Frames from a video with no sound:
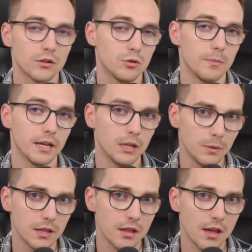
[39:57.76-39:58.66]
to begin
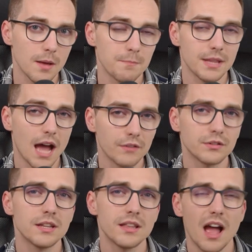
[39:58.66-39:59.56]
with, but
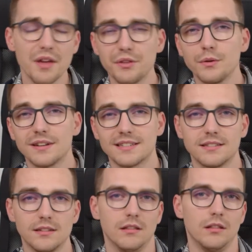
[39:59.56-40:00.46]
after that, I think you can
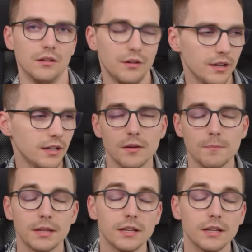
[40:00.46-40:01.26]
still learn it. But